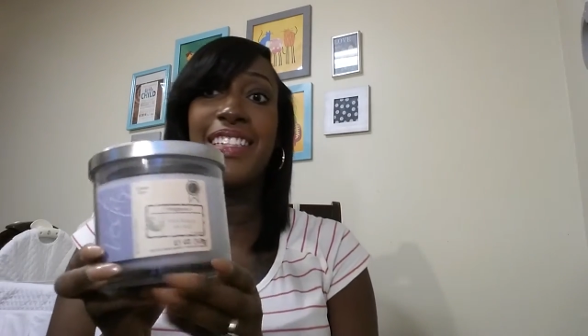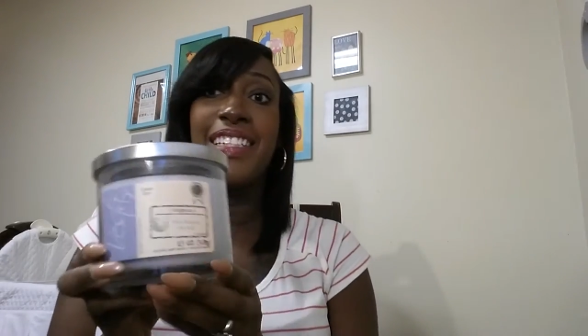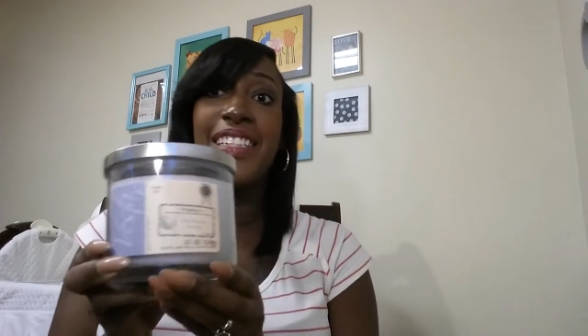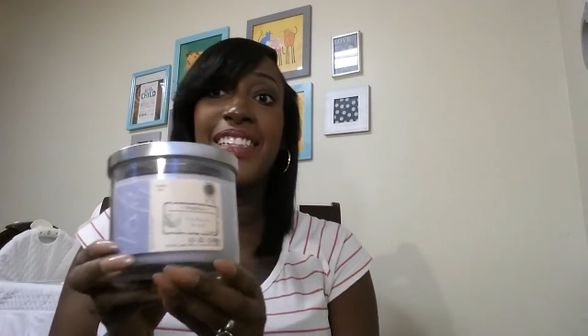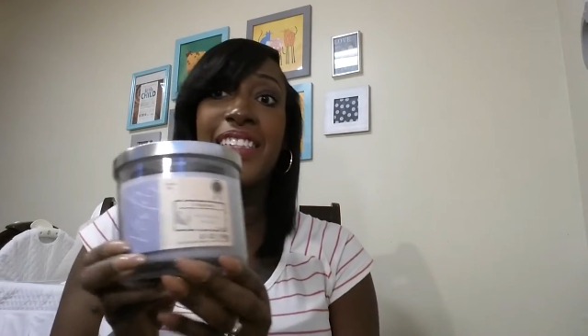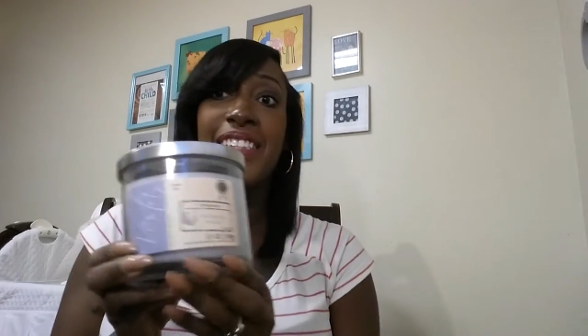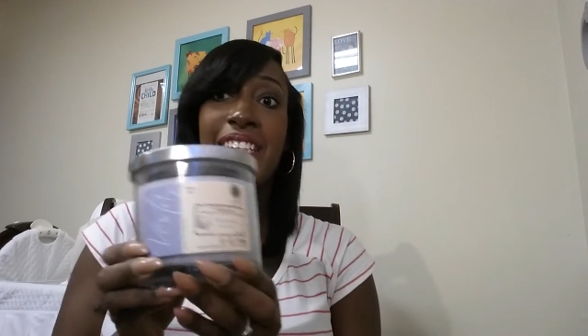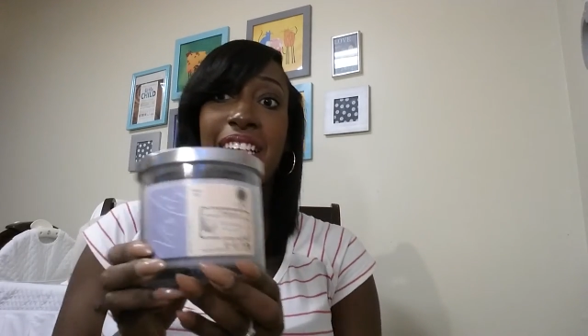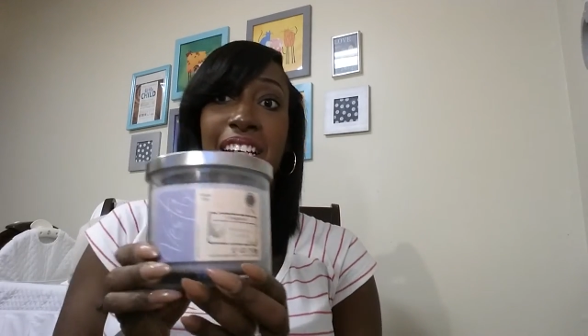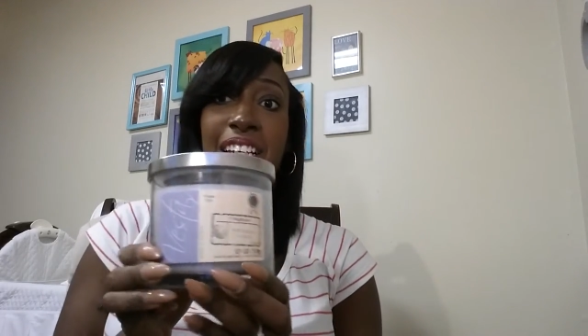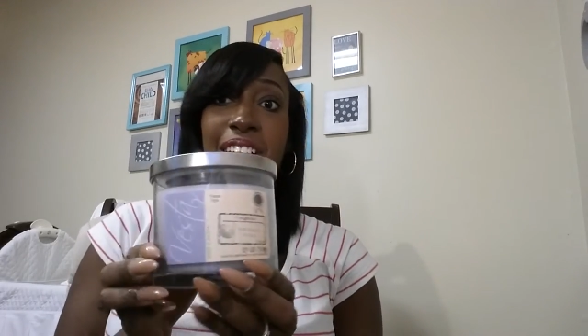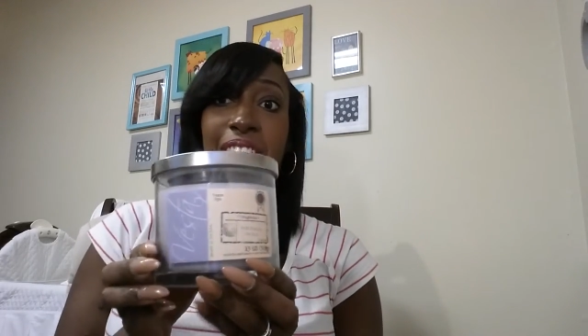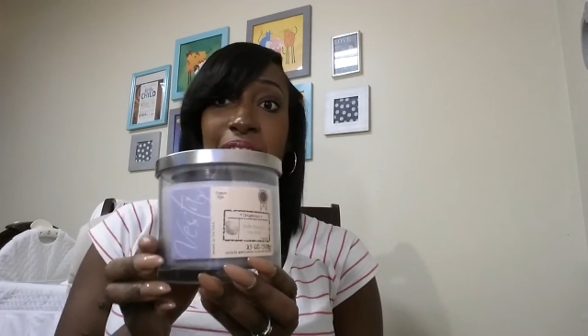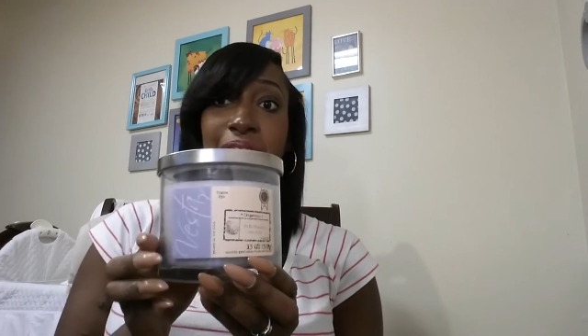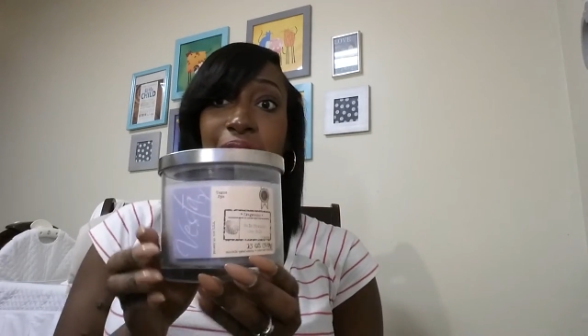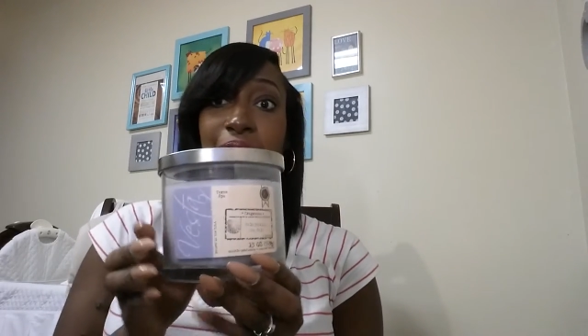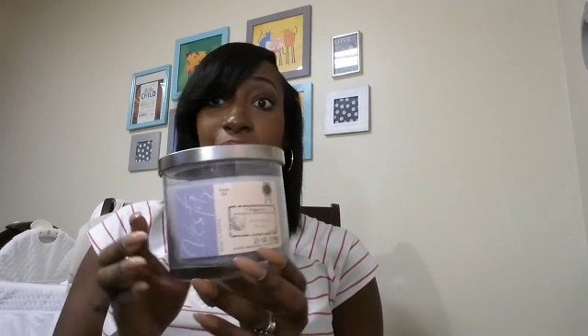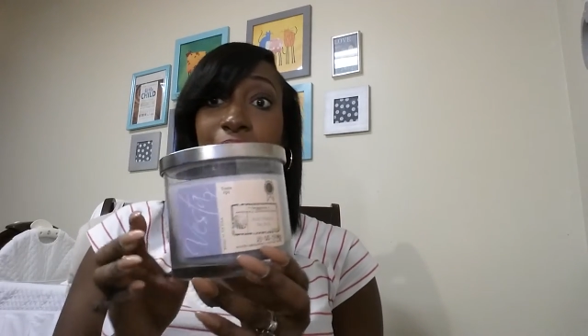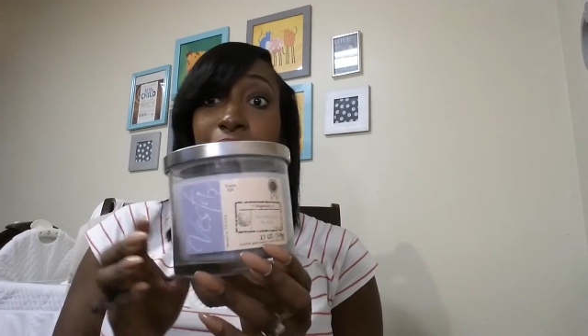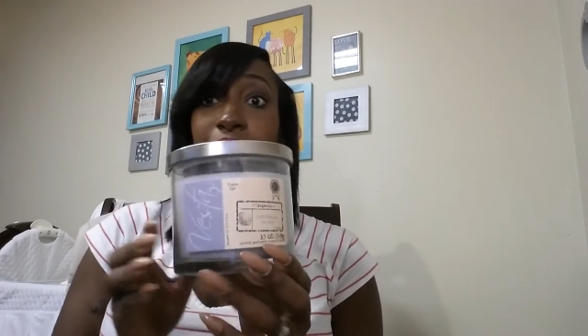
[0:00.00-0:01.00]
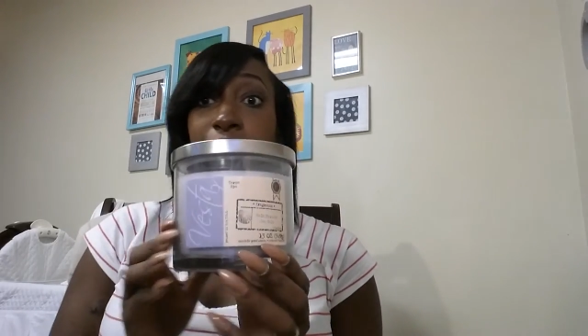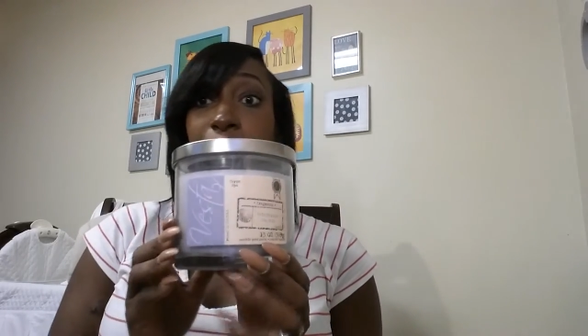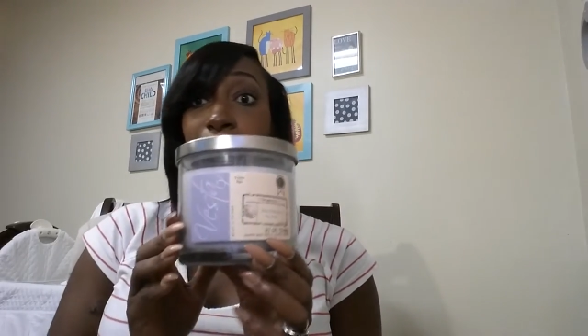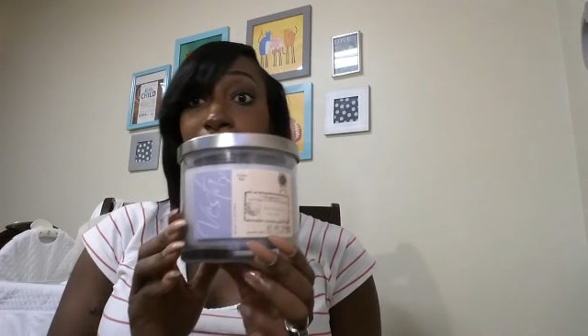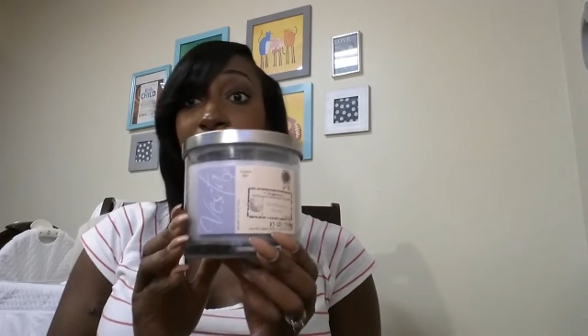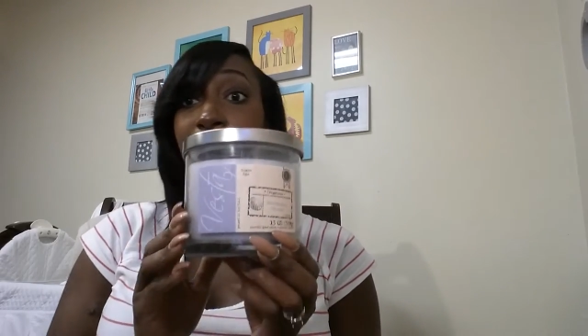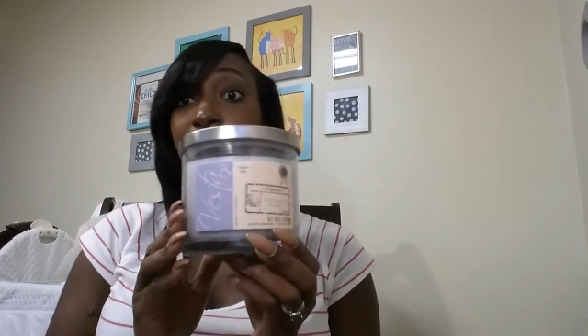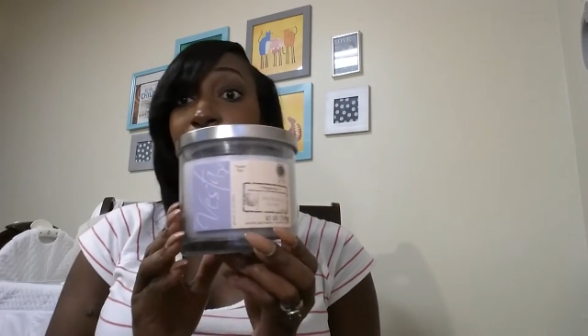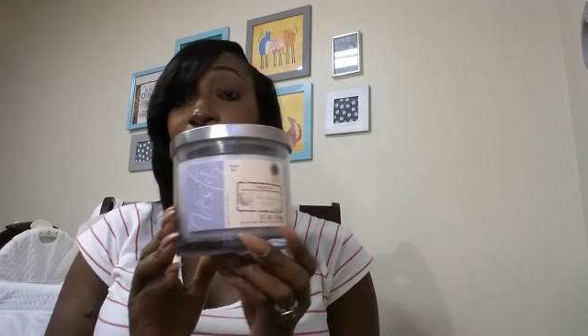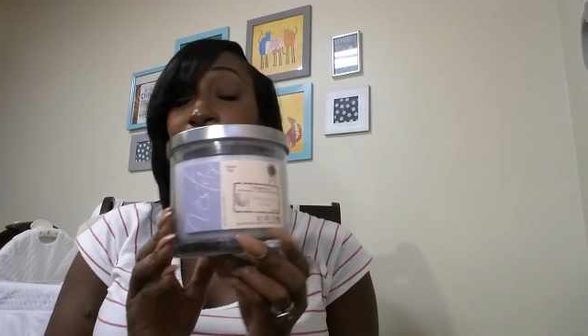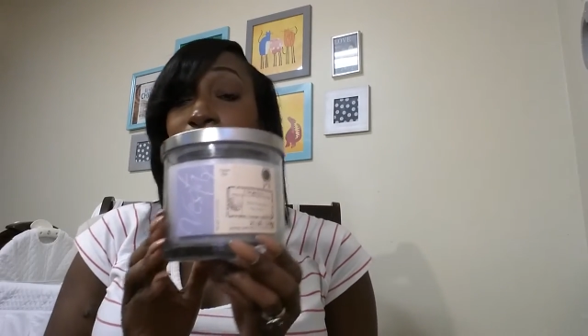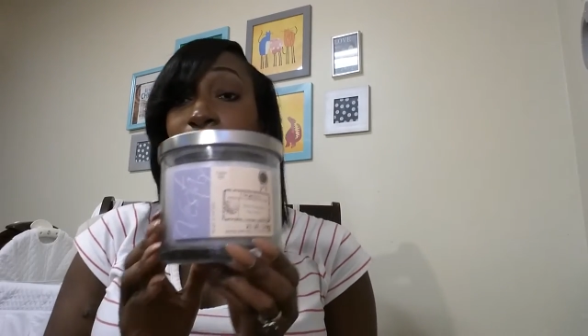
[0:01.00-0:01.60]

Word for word: This candle smells